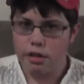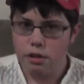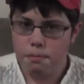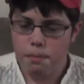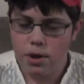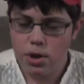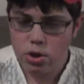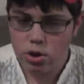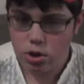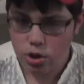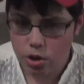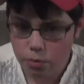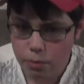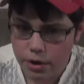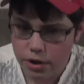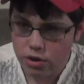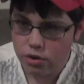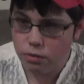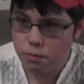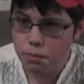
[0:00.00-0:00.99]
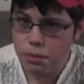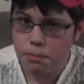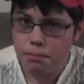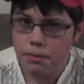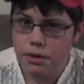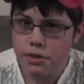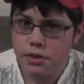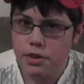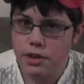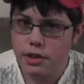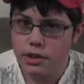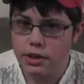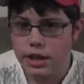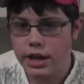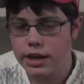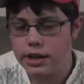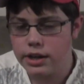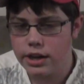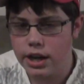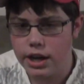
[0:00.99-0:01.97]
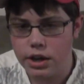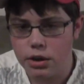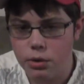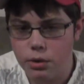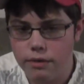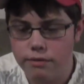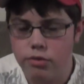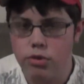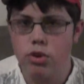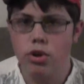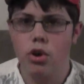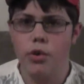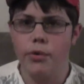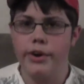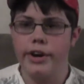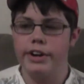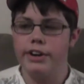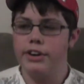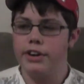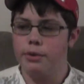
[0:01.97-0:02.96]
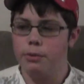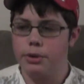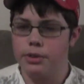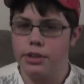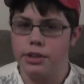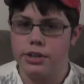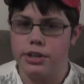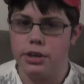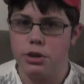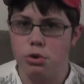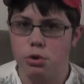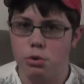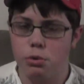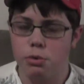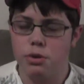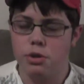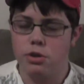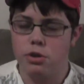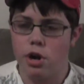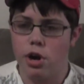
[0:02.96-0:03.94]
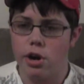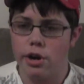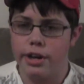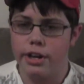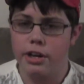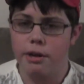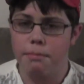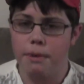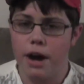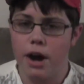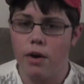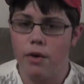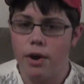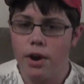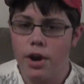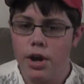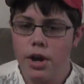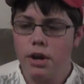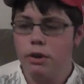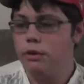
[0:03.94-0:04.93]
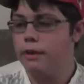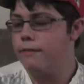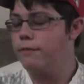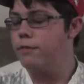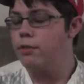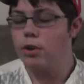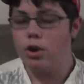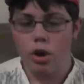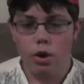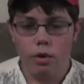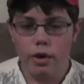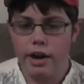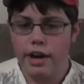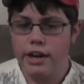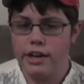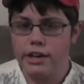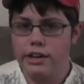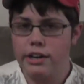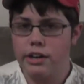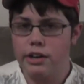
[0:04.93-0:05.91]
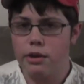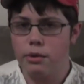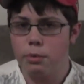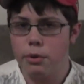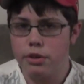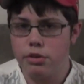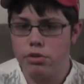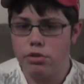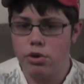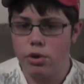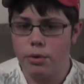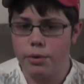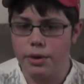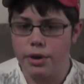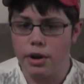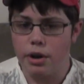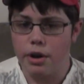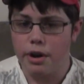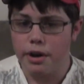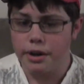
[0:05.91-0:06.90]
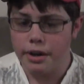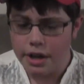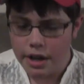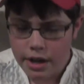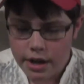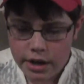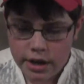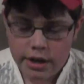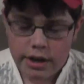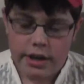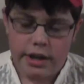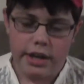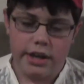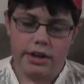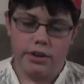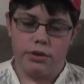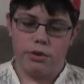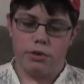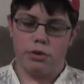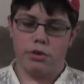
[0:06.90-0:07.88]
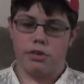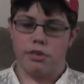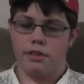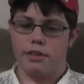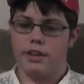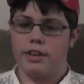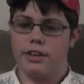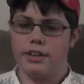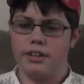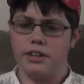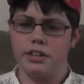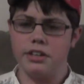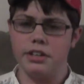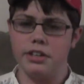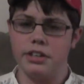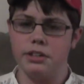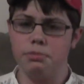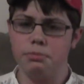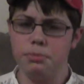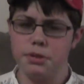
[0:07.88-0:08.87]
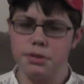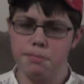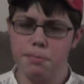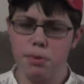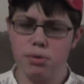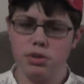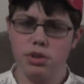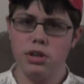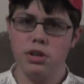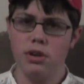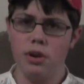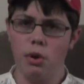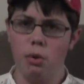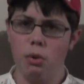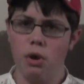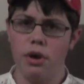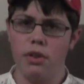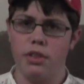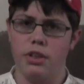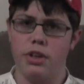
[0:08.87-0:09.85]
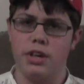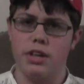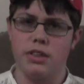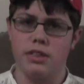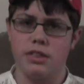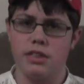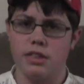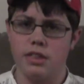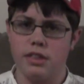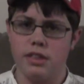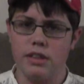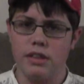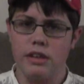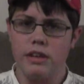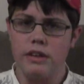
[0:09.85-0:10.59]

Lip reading: especially when you've been missing that day. You have no idea what the teacher was talking about. You have no idea what's going on, and you're just like, we're supposed to know all this.